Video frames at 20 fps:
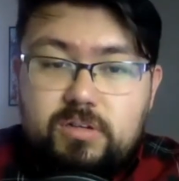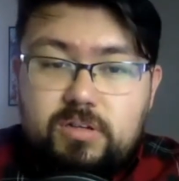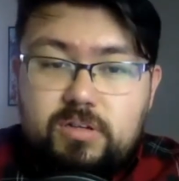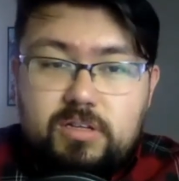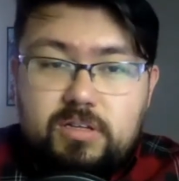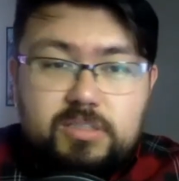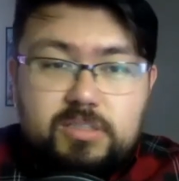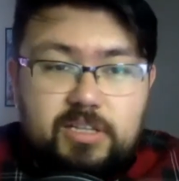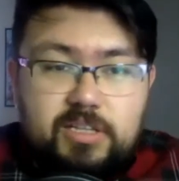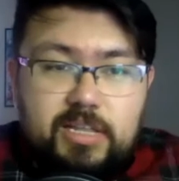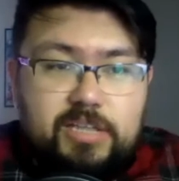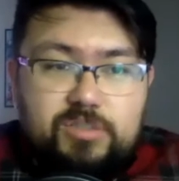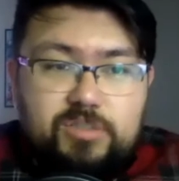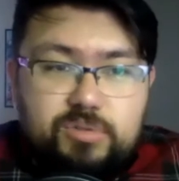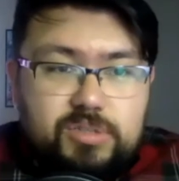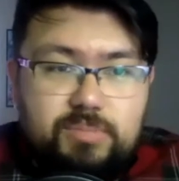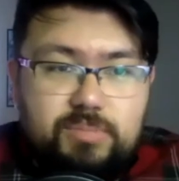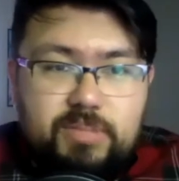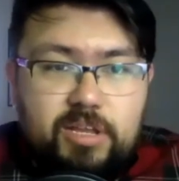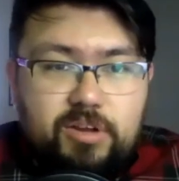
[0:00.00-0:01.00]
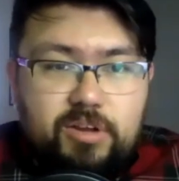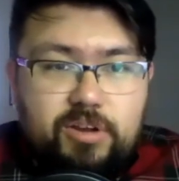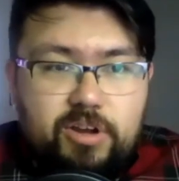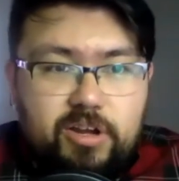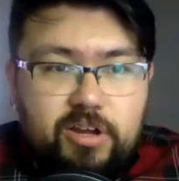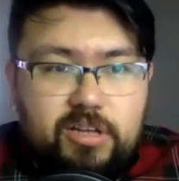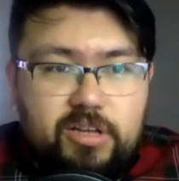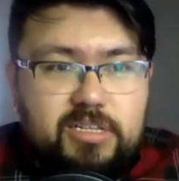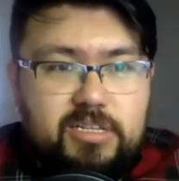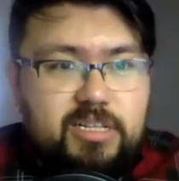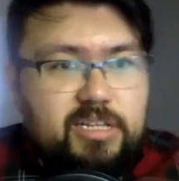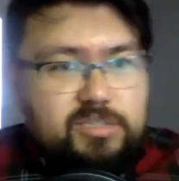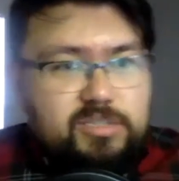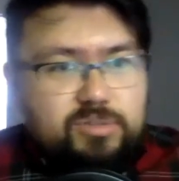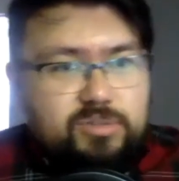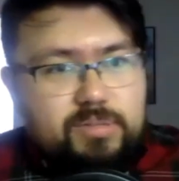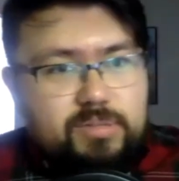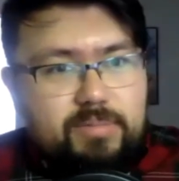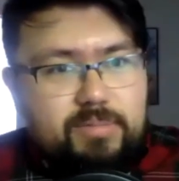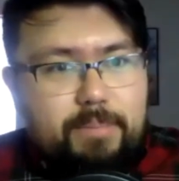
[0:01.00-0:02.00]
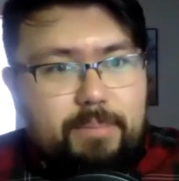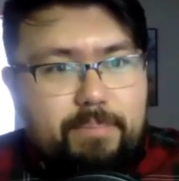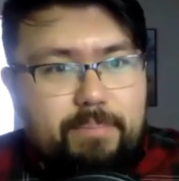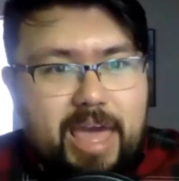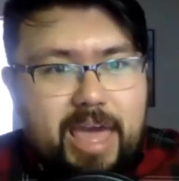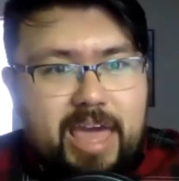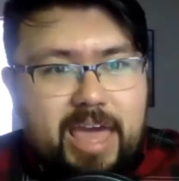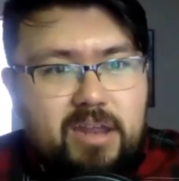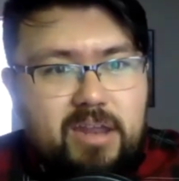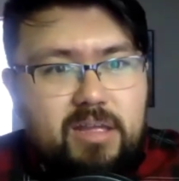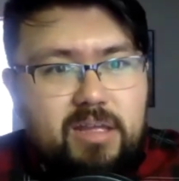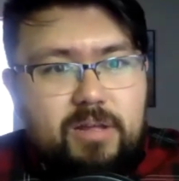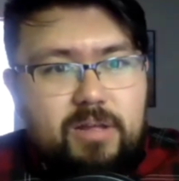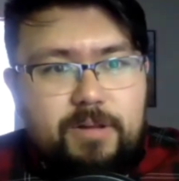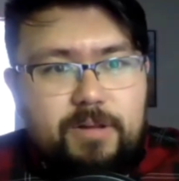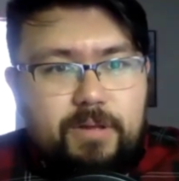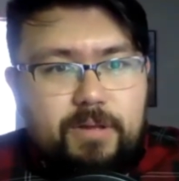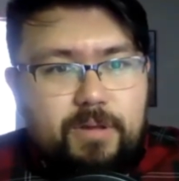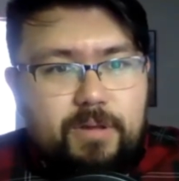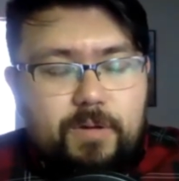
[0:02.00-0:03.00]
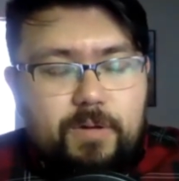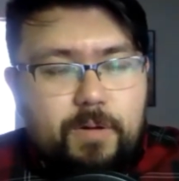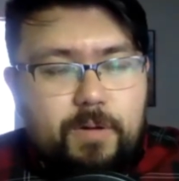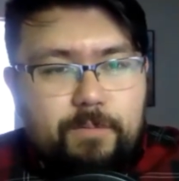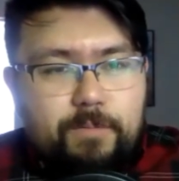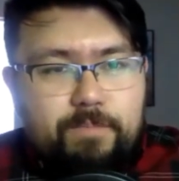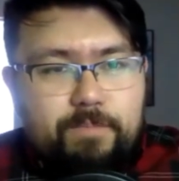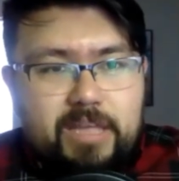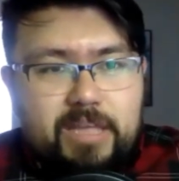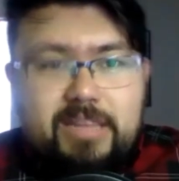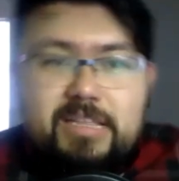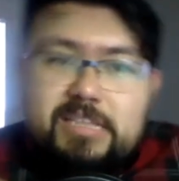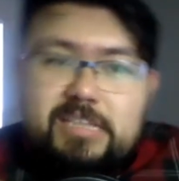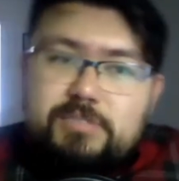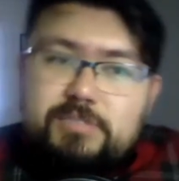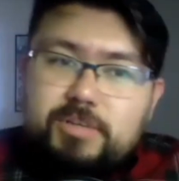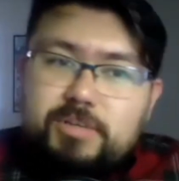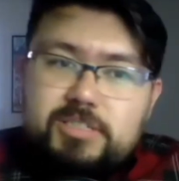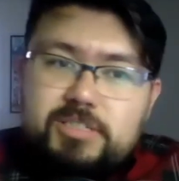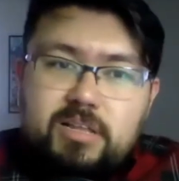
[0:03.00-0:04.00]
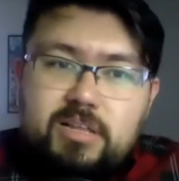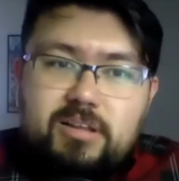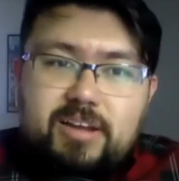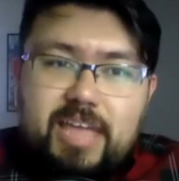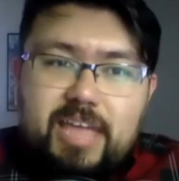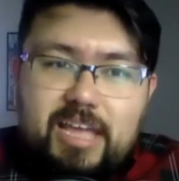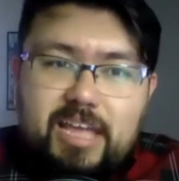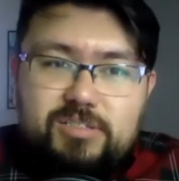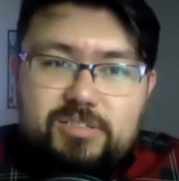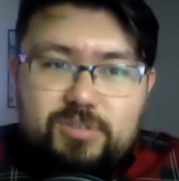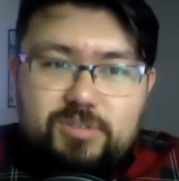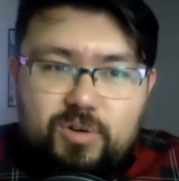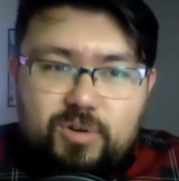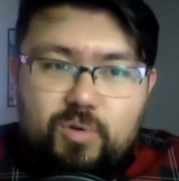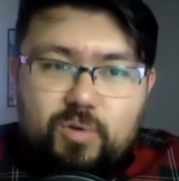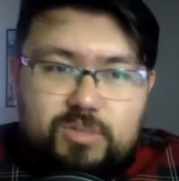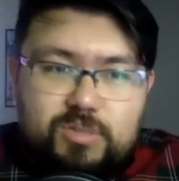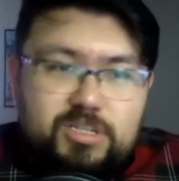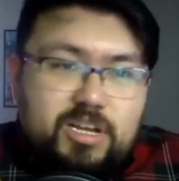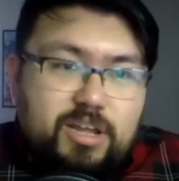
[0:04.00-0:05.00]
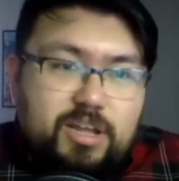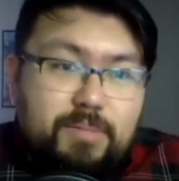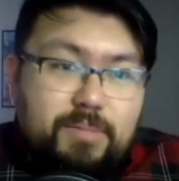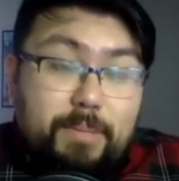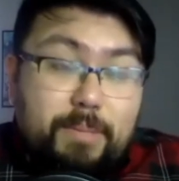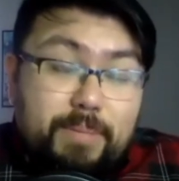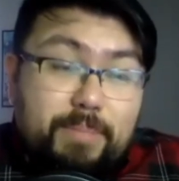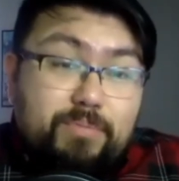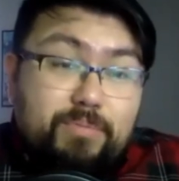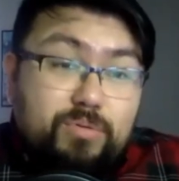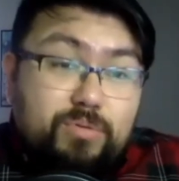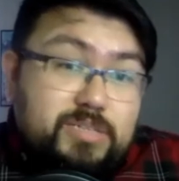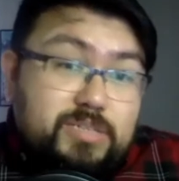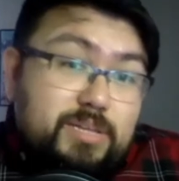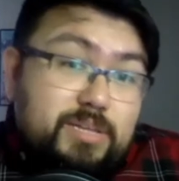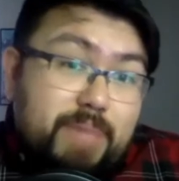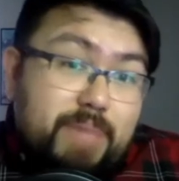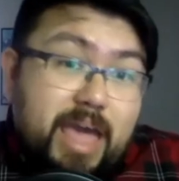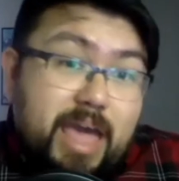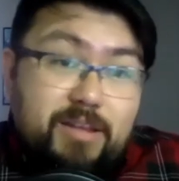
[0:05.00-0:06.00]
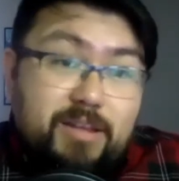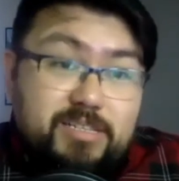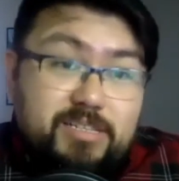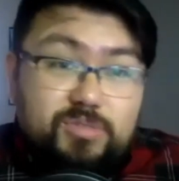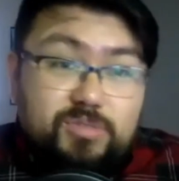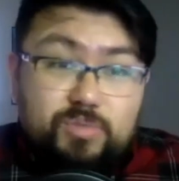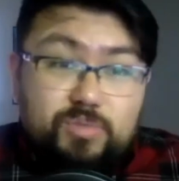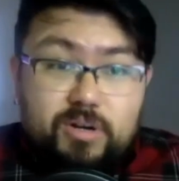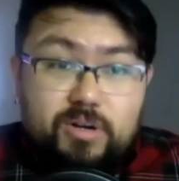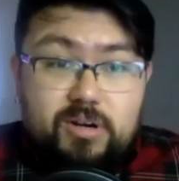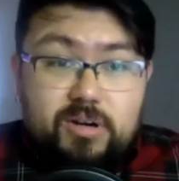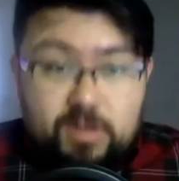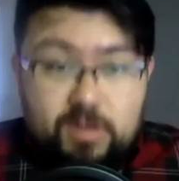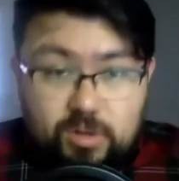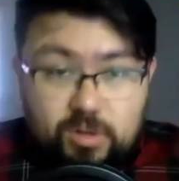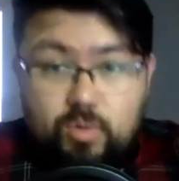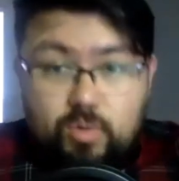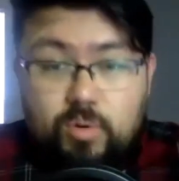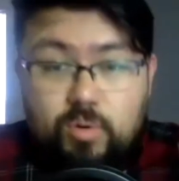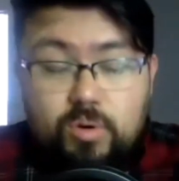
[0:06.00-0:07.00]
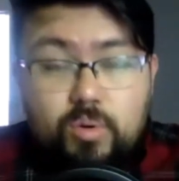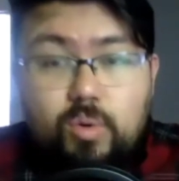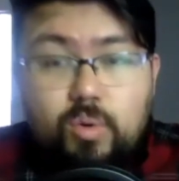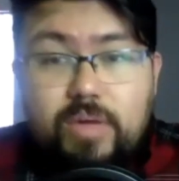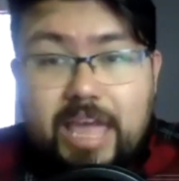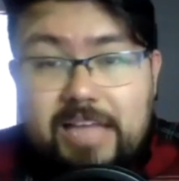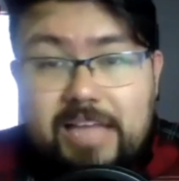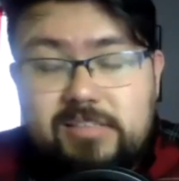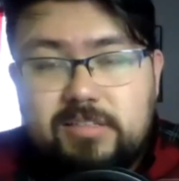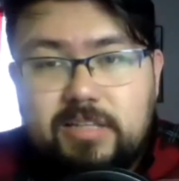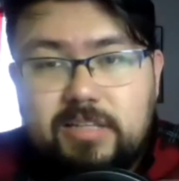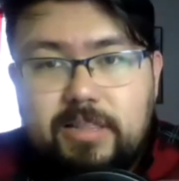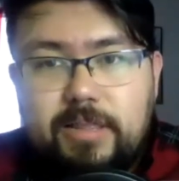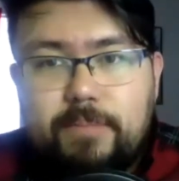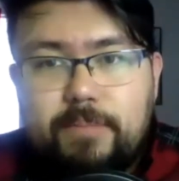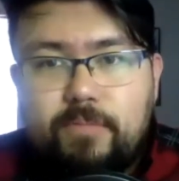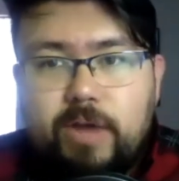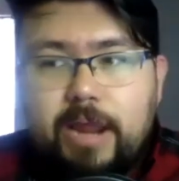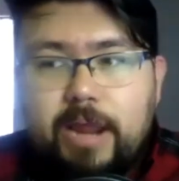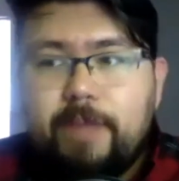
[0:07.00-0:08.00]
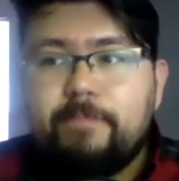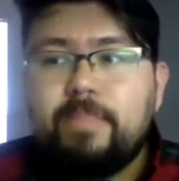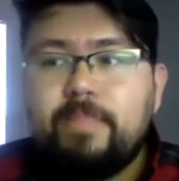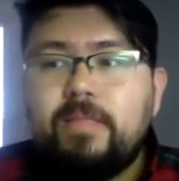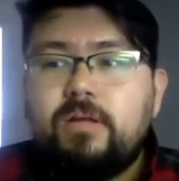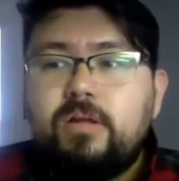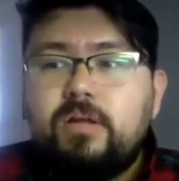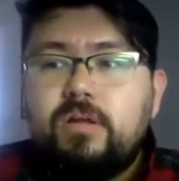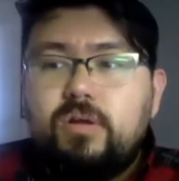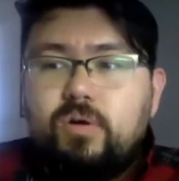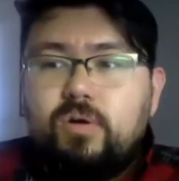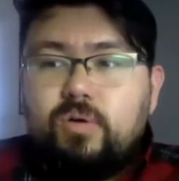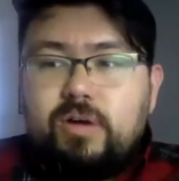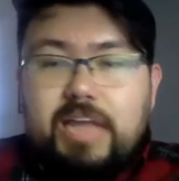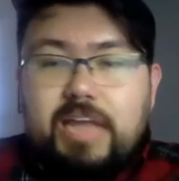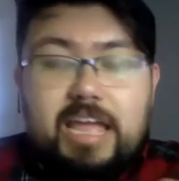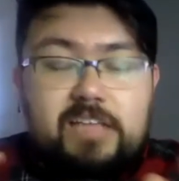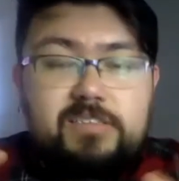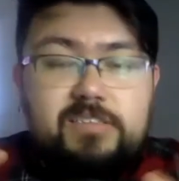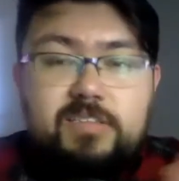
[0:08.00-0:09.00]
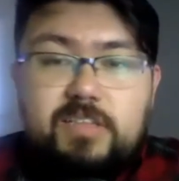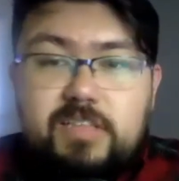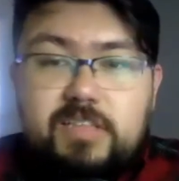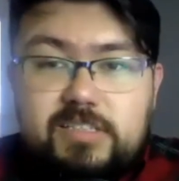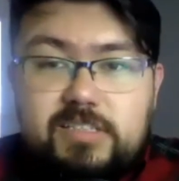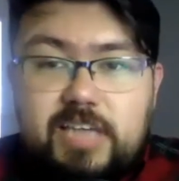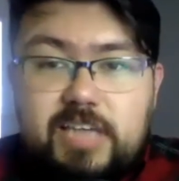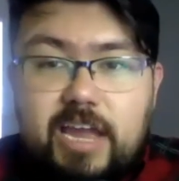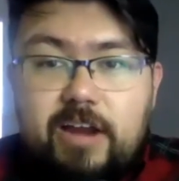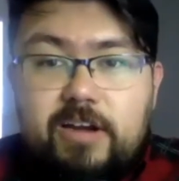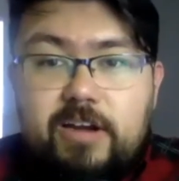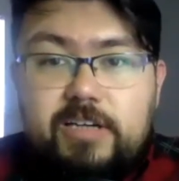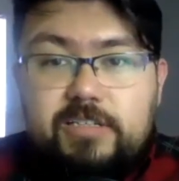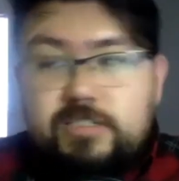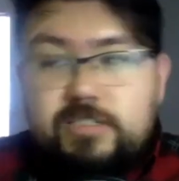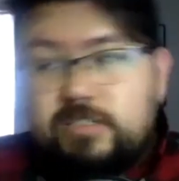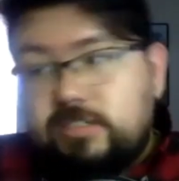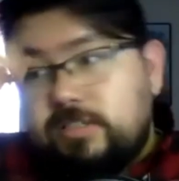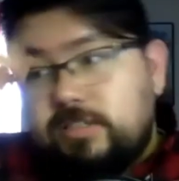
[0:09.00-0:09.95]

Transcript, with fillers: Did they do something good? Did they do something bad? You know, in this particular case, you know, we're talking about people who did bad since we're quote unquote canceling them, right? Or canceling these characters.